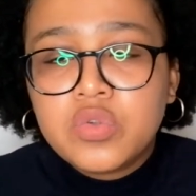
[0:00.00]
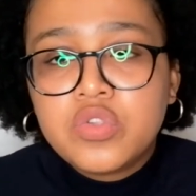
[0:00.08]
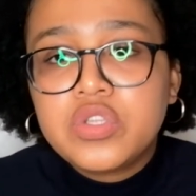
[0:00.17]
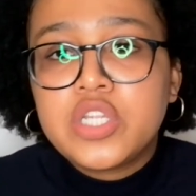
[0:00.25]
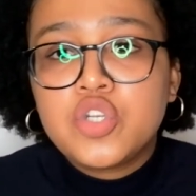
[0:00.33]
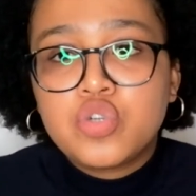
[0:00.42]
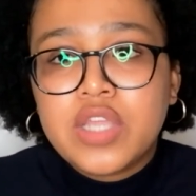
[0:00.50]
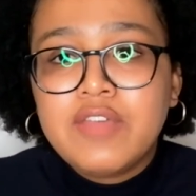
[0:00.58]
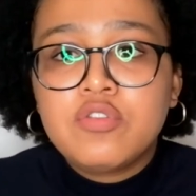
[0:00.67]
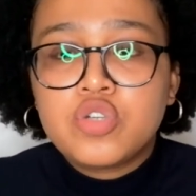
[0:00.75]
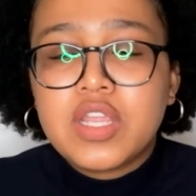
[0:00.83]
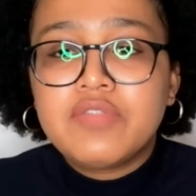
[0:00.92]
You can drive
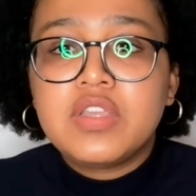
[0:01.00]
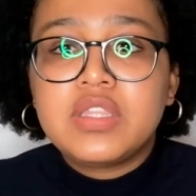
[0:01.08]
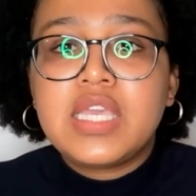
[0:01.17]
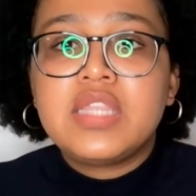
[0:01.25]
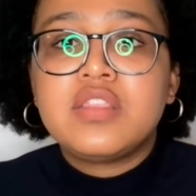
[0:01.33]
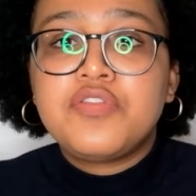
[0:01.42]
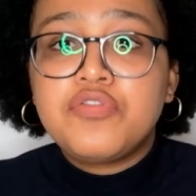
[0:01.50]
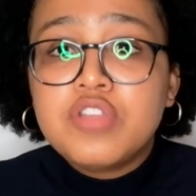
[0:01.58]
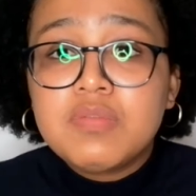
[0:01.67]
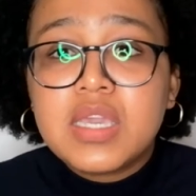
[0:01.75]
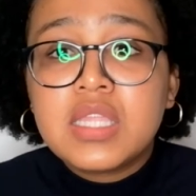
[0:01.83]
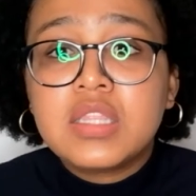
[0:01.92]
your traffic there in the free
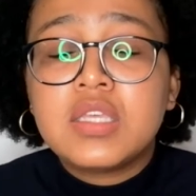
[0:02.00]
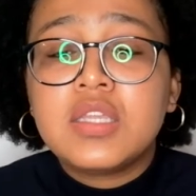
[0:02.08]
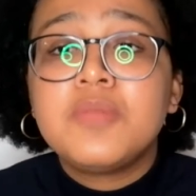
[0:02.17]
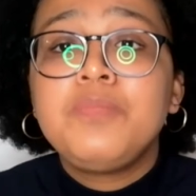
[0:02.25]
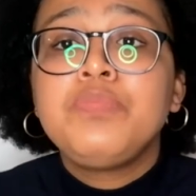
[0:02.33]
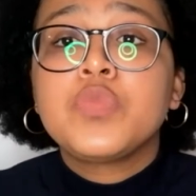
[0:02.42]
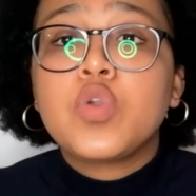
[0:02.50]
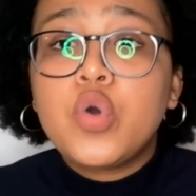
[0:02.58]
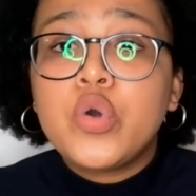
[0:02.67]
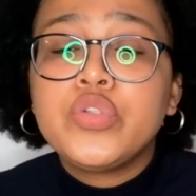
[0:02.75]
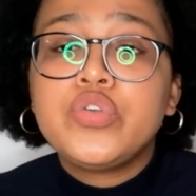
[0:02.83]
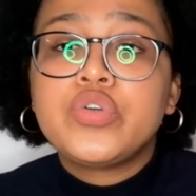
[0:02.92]
method,
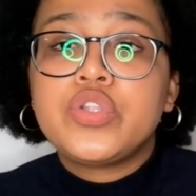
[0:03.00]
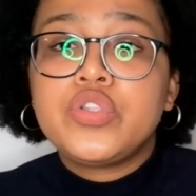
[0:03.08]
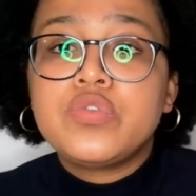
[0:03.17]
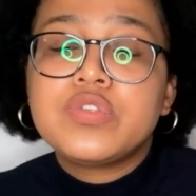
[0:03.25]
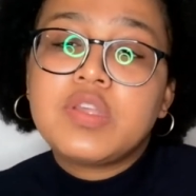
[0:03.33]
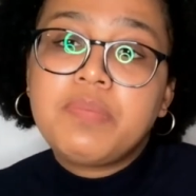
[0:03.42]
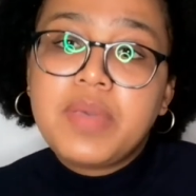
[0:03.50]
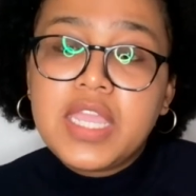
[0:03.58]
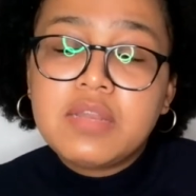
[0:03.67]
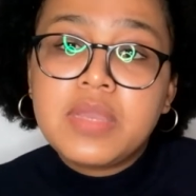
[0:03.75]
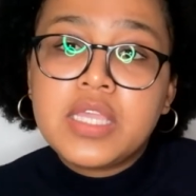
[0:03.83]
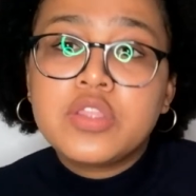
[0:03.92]
or you can use the
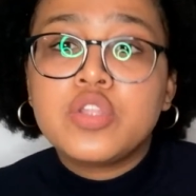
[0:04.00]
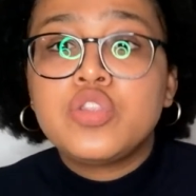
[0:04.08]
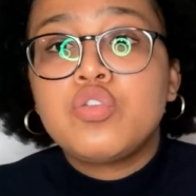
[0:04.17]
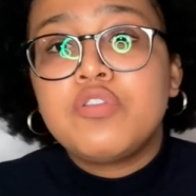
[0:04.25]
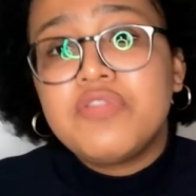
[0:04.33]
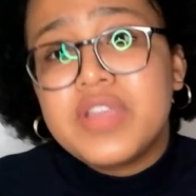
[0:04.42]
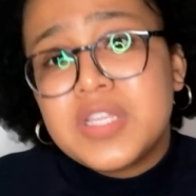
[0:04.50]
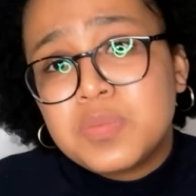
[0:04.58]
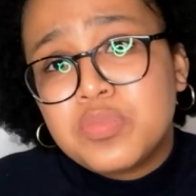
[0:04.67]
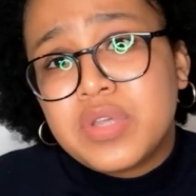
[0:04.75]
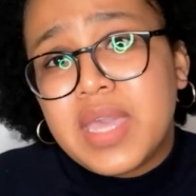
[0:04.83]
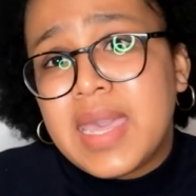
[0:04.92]
paid method through
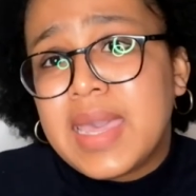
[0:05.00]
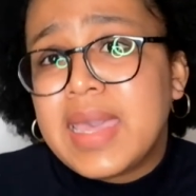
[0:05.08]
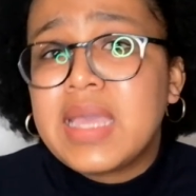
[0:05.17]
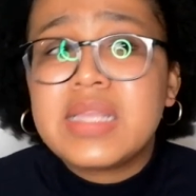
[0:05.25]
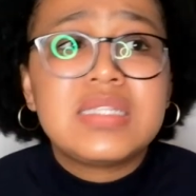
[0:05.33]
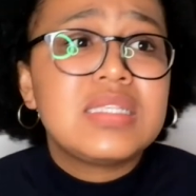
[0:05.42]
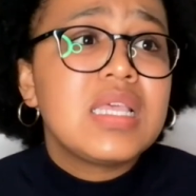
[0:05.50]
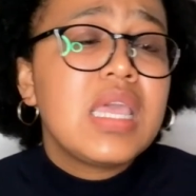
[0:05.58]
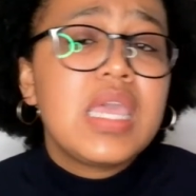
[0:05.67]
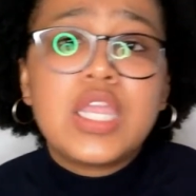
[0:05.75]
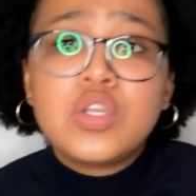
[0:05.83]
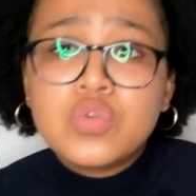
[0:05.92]
Facebook ads
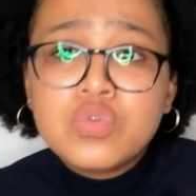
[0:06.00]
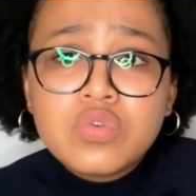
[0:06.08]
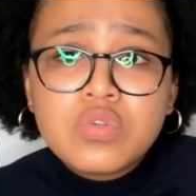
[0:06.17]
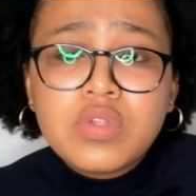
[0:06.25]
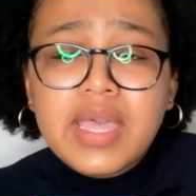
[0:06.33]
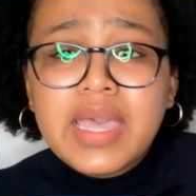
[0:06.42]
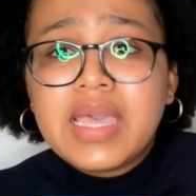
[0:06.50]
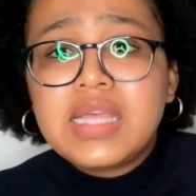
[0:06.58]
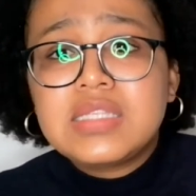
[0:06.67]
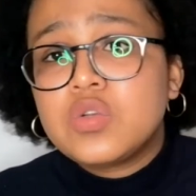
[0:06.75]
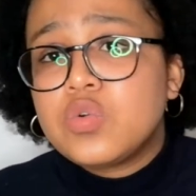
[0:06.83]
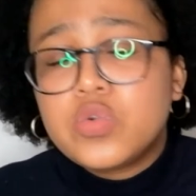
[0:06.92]
and Google
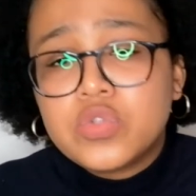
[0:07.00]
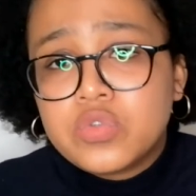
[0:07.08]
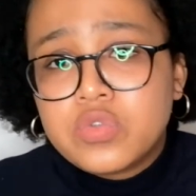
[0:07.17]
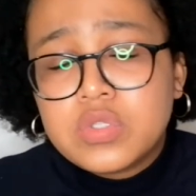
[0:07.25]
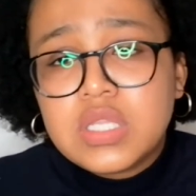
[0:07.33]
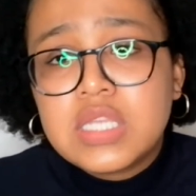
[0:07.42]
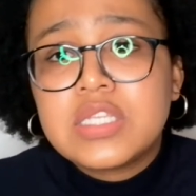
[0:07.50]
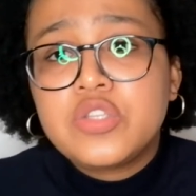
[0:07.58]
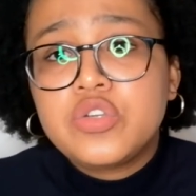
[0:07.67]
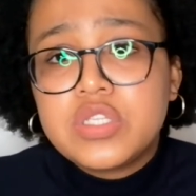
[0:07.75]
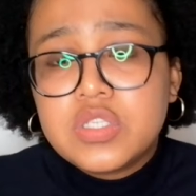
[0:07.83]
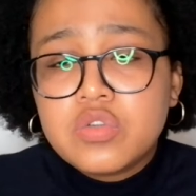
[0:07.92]
ads and all those things, and you
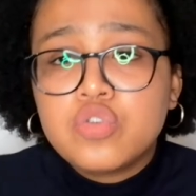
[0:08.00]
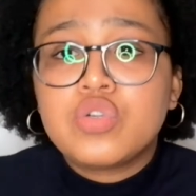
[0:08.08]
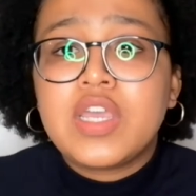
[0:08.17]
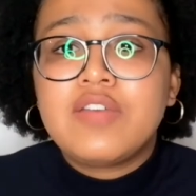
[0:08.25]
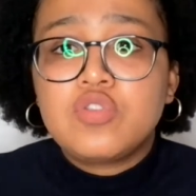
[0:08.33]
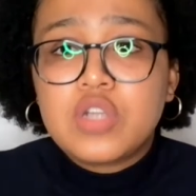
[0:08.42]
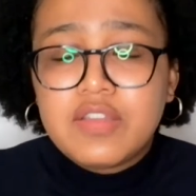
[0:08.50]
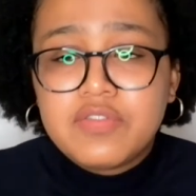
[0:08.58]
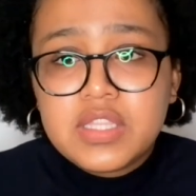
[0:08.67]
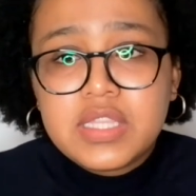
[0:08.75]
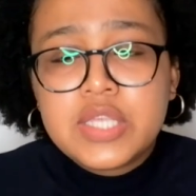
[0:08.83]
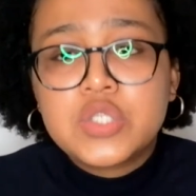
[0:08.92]
can still drive
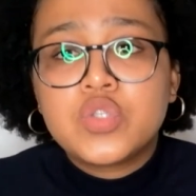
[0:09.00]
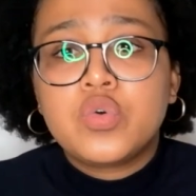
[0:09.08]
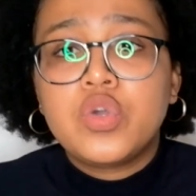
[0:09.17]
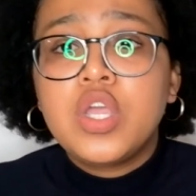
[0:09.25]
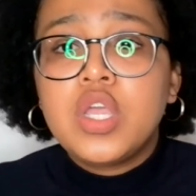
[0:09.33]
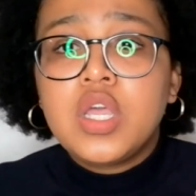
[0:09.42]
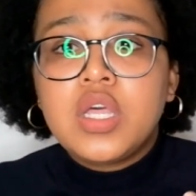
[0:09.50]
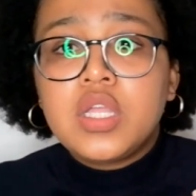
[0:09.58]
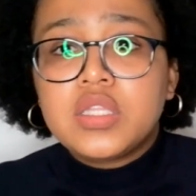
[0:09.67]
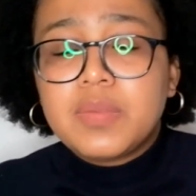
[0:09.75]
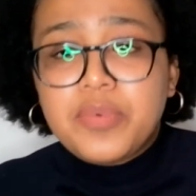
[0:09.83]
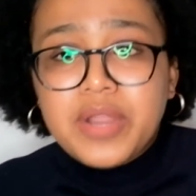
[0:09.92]
traffic there. So
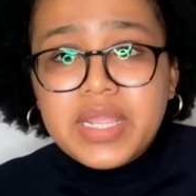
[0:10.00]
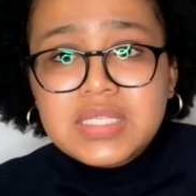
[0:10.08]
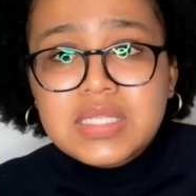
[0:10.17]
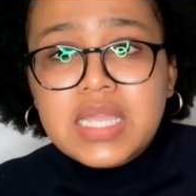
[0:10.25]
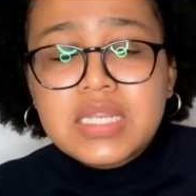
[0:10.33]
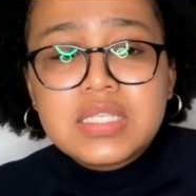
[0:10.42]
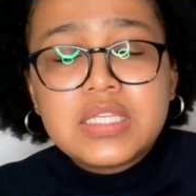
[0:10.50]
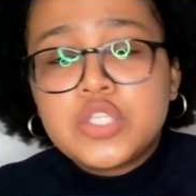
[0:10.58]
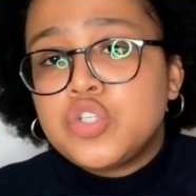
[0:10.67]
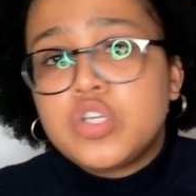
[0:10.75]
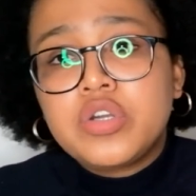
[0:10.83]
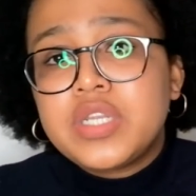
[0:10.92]
the bright side is that
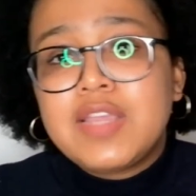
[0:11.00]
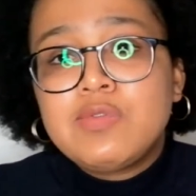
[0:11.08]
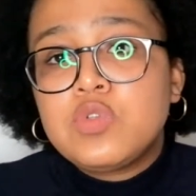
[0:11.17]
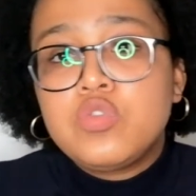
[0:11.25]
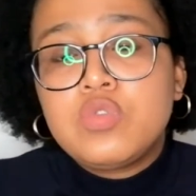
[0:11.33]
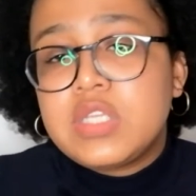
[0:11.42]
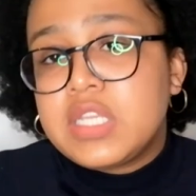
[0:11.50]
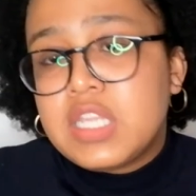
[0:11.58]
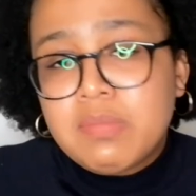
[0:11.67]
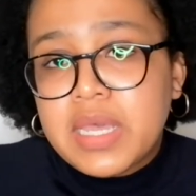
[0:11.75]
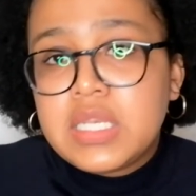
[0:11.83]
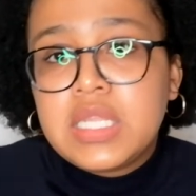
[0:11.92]
you're not going to have to use any
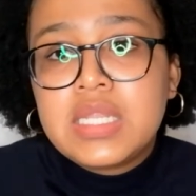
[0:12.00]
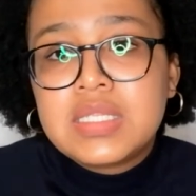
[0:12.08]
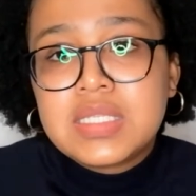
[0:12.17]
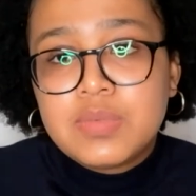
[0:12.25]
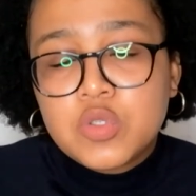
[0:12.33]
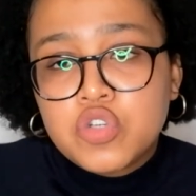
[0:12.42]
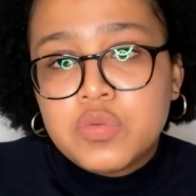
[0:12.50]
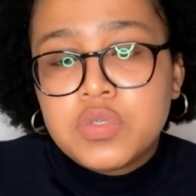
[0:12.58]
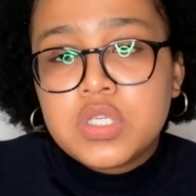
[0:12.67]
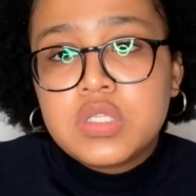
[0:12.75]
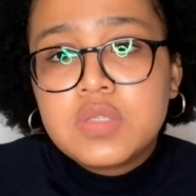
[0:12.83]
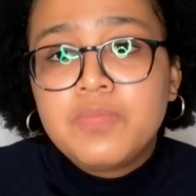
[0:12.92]
money in
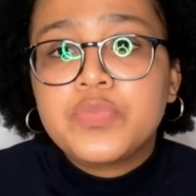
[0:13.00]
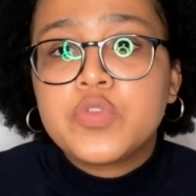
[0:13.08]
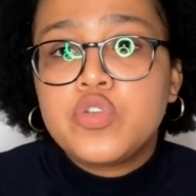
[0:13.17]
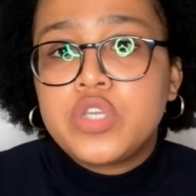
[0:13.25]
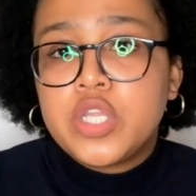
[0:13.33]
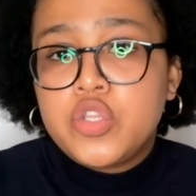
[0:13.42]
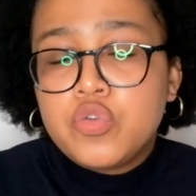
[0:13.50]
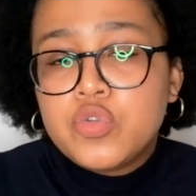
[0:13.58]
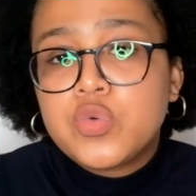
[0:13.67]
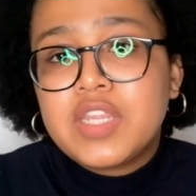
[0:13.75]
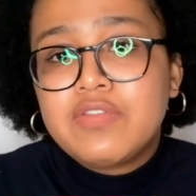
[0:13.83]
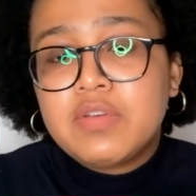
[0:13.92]
subscriptions, so you can use
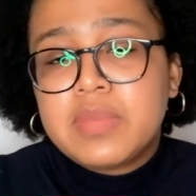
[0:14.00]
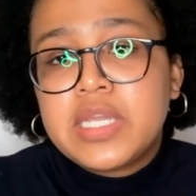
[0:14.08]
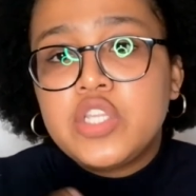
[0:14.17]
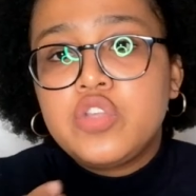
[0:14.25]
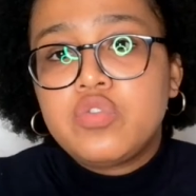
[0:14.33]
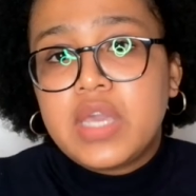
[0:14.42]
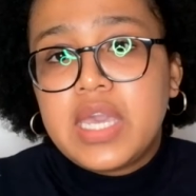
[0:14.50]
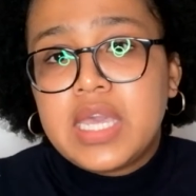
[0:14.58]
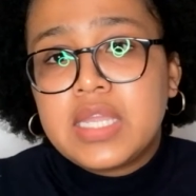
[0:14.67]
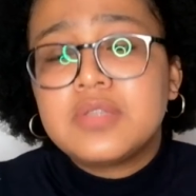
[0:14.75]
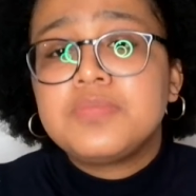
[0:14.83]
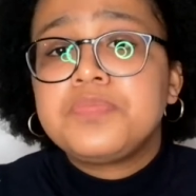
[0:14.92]
whatever money you
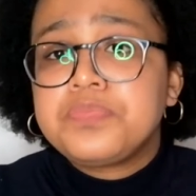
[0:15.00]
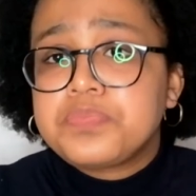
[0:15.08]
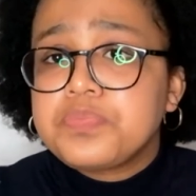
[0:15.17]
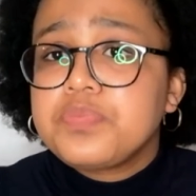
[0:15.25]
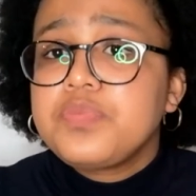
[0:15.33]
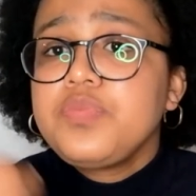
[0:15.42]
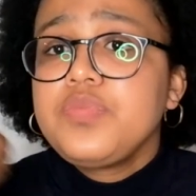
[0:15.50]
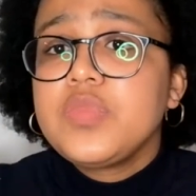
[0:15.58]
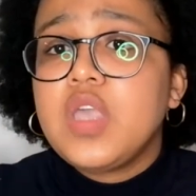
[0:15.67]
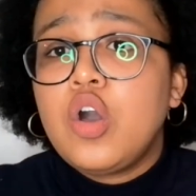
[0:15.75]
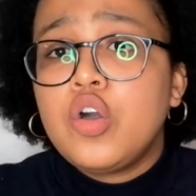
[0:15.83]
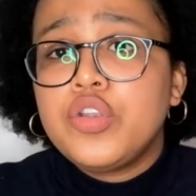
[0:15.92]
had
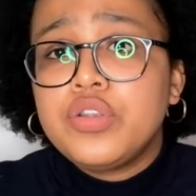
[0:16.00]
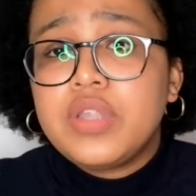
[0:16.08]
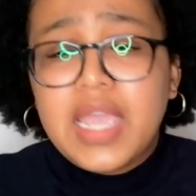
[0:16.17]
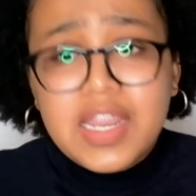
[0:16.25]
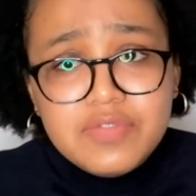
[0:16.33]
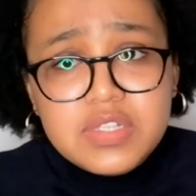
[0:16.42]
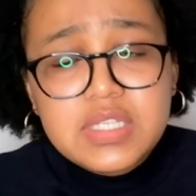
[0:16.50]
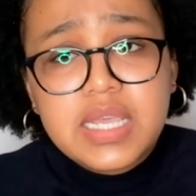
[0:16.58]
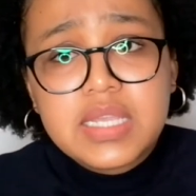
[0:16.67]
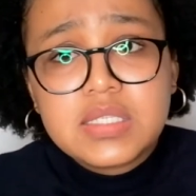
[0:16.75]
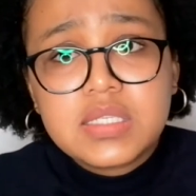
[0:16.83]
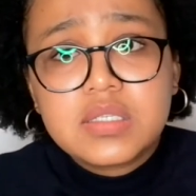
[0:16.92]
on
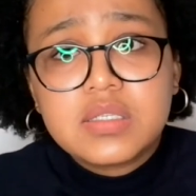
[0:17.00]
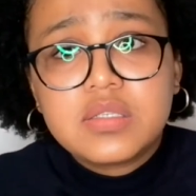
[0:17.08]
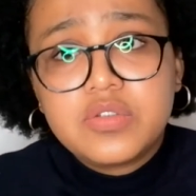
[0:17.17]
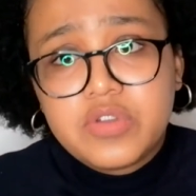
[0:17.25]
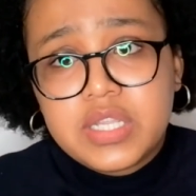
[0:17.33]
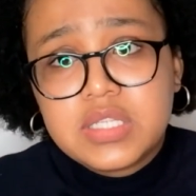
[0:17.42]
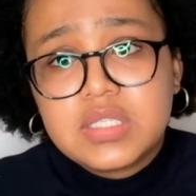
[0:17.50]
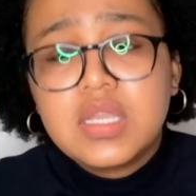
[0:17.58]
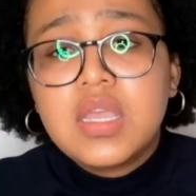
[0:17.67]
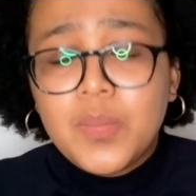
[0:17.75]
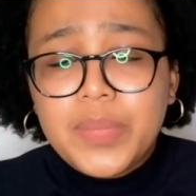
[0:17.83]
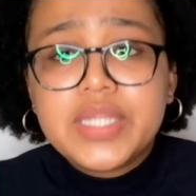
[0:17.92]
advertising, right?
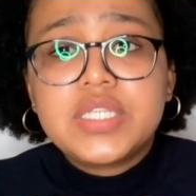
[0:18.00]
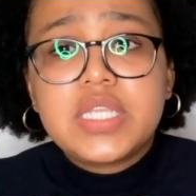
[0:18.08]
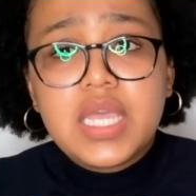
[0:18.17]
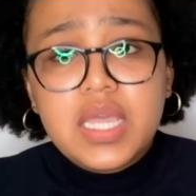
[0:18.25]
But